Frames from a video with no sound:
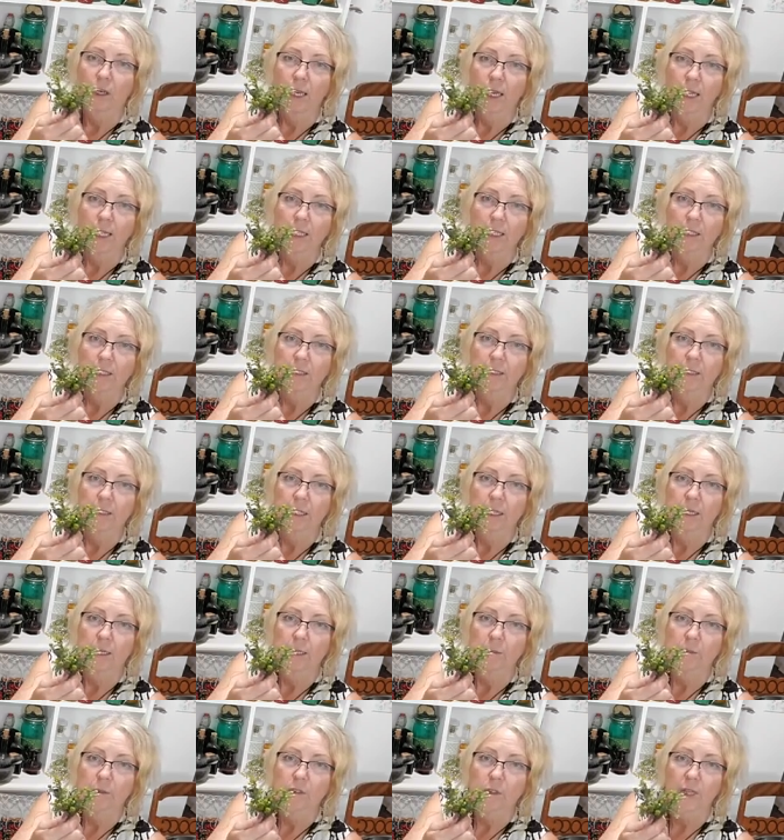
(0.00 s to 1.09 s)
And
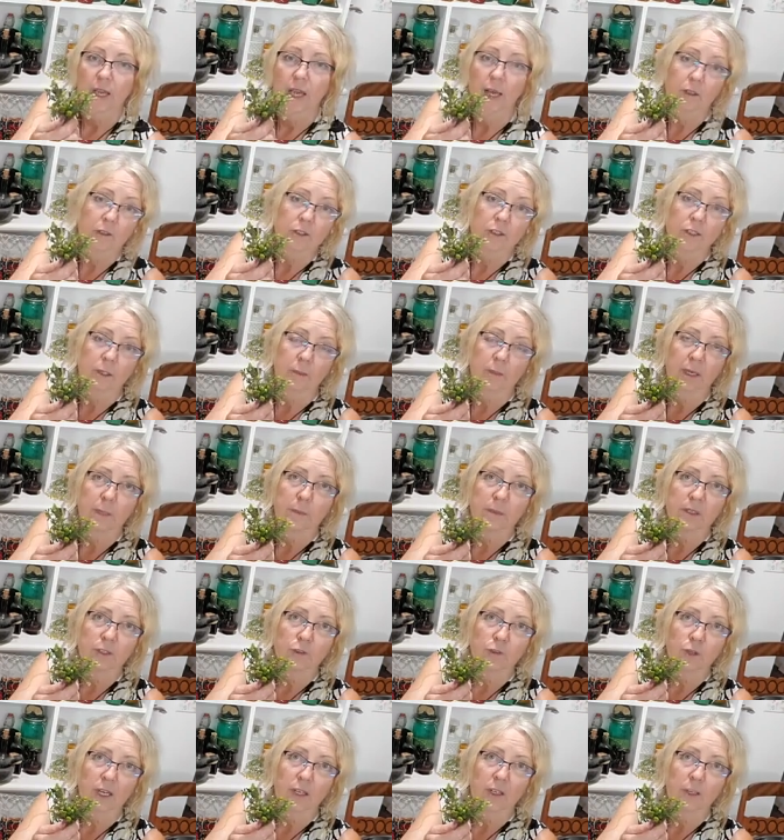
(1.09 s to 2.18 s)
so gather some up and
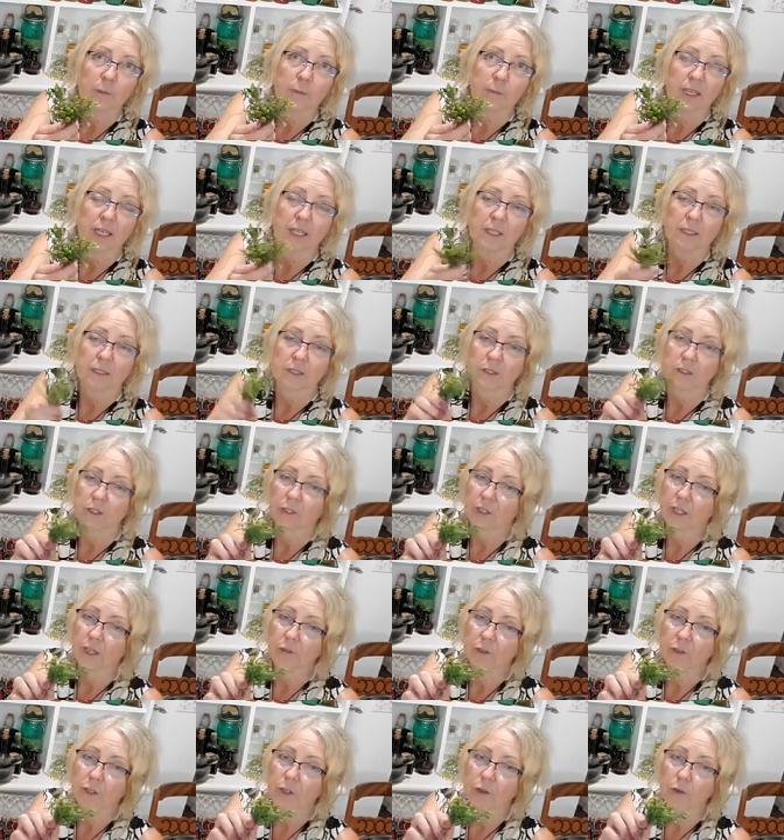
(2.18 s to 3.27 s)
dry them, because you never
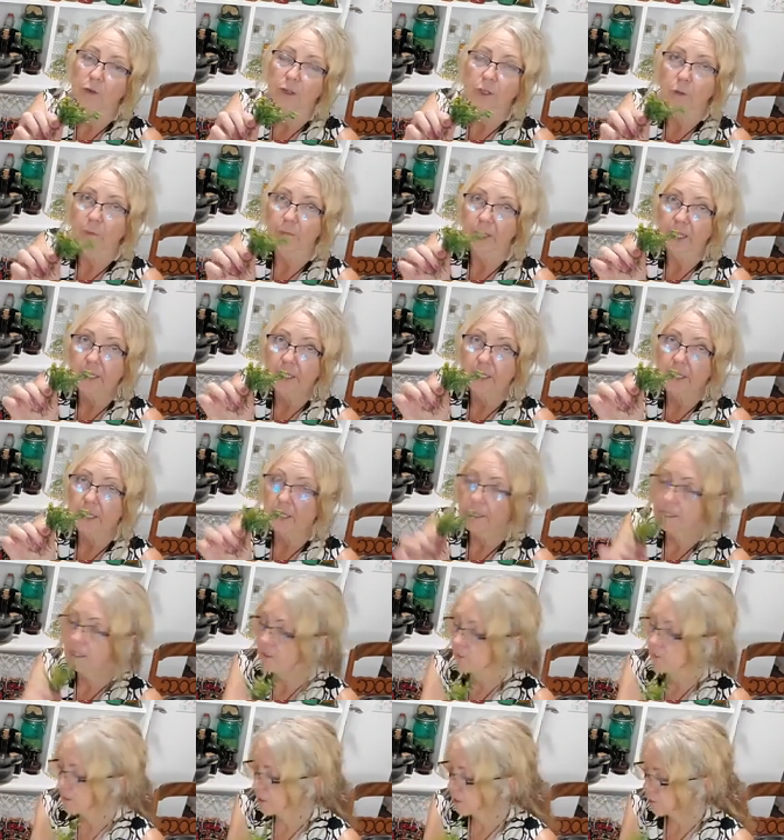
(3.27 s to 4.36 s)
know what you might need
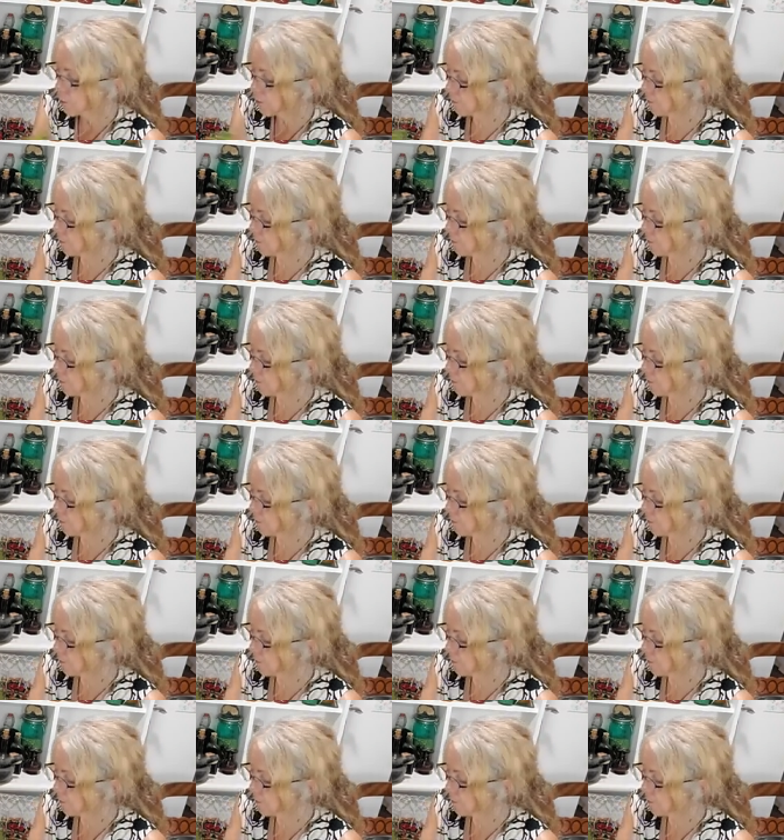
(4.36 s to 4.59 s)
this winter.